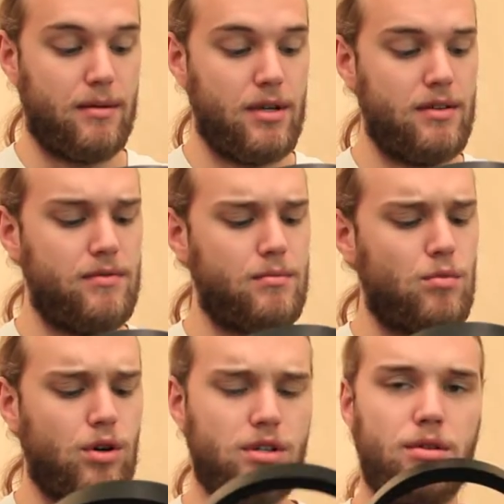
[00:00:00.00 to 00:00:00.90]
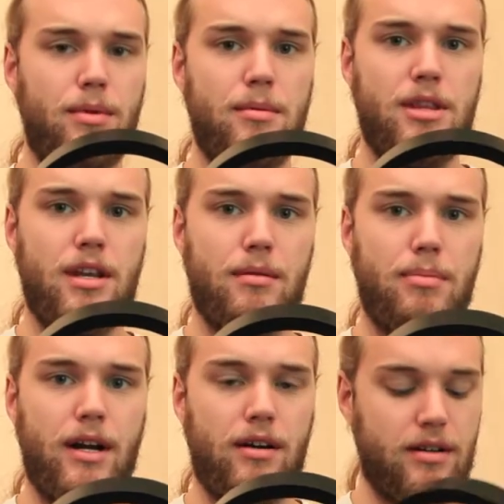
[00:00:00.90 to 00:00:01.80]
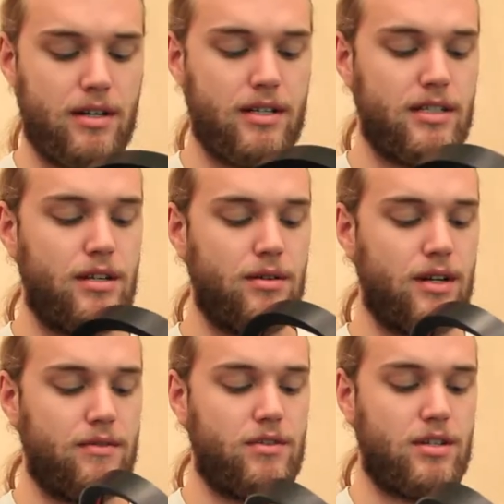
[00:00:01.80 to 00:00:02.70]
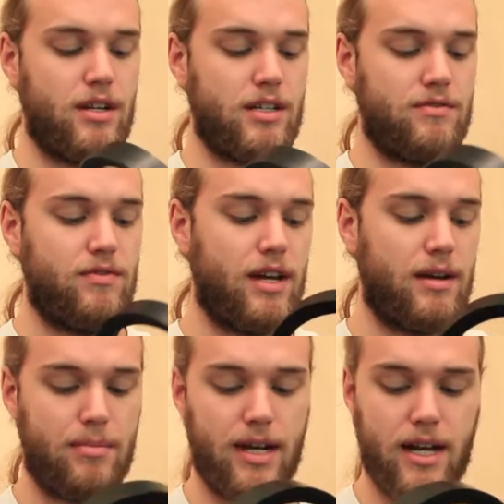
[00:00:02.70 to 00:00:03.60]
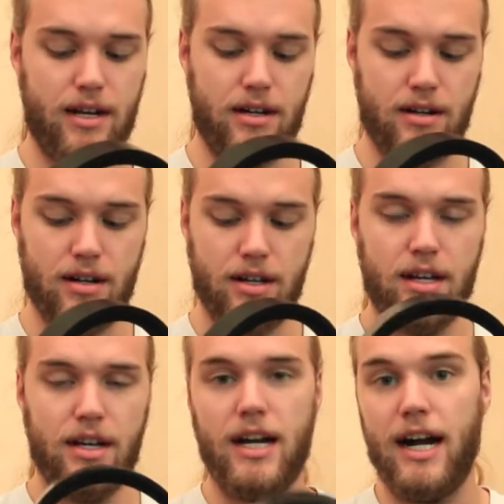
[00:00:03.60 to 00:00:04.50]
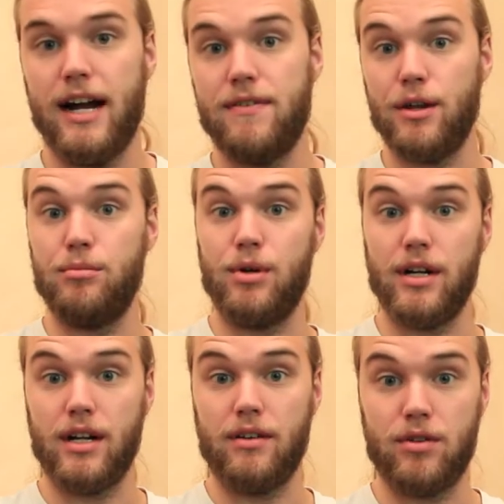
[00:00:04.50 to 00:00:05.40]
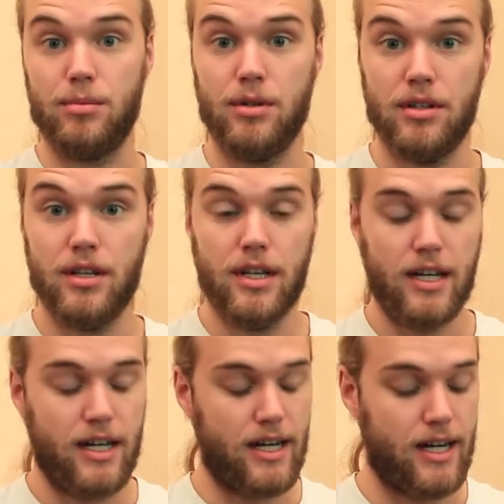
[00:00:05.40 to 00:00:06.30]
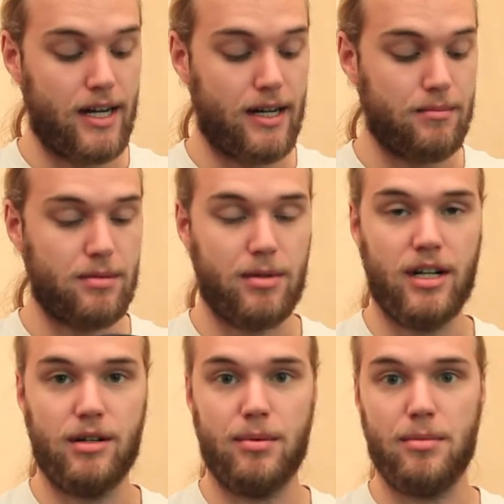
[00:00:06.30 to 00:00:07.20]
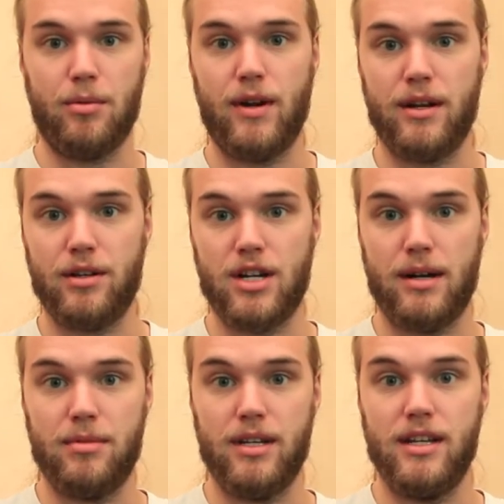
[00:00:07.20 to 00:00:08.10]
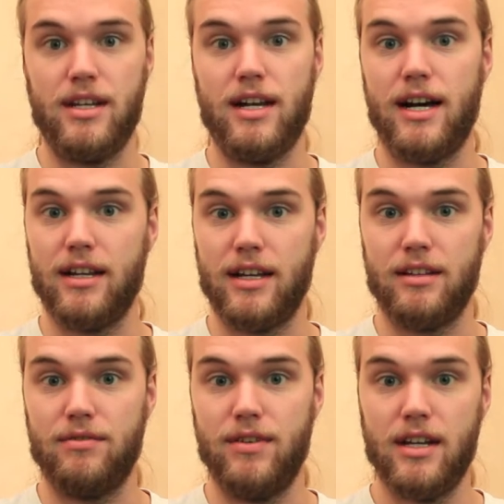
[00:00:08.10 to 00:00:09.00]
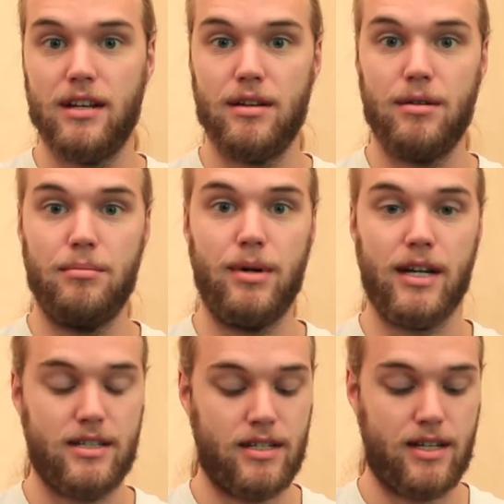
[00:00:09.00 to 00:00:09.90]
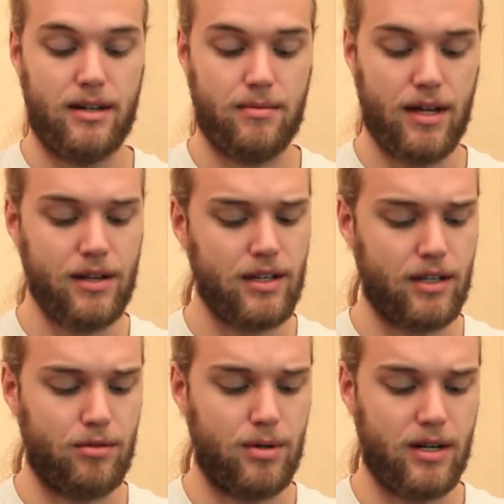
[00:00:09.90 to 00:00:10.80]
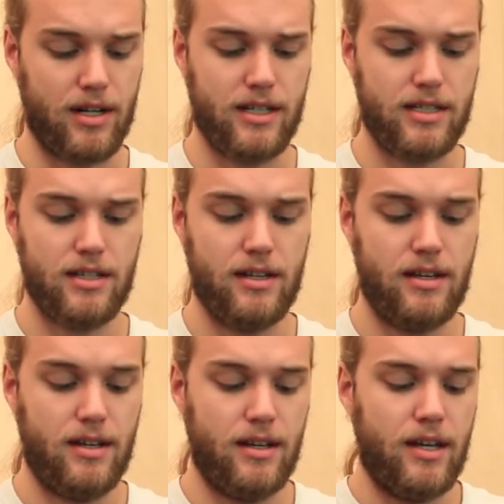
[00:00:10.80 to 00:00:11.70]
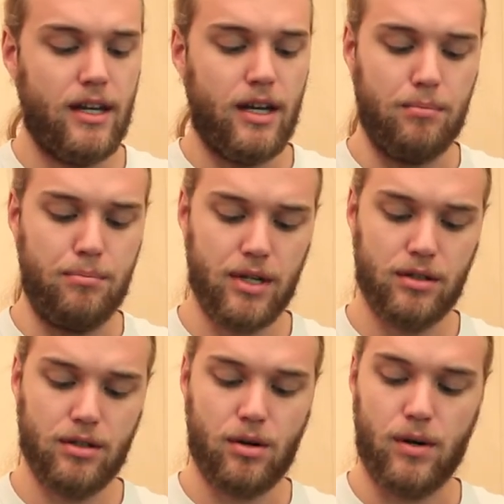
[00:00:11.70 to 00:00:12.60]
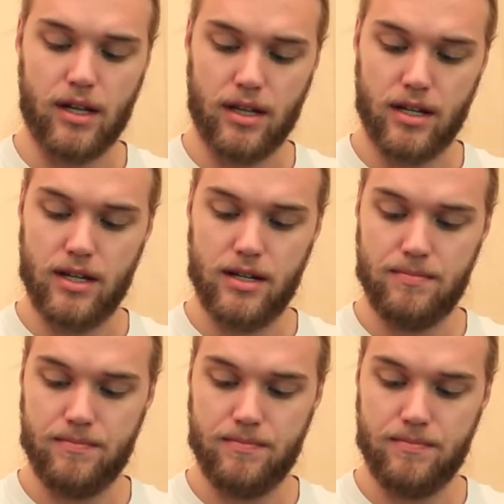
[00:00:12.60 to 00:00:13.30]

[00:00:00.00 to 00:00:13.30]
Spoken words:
even more so maybe than the Parrot, because they do have just a nice flat pad here. I found them pretty comfortable. Some of the other people around the shop did not like the fit, but I thought they were pretty nice. Build quality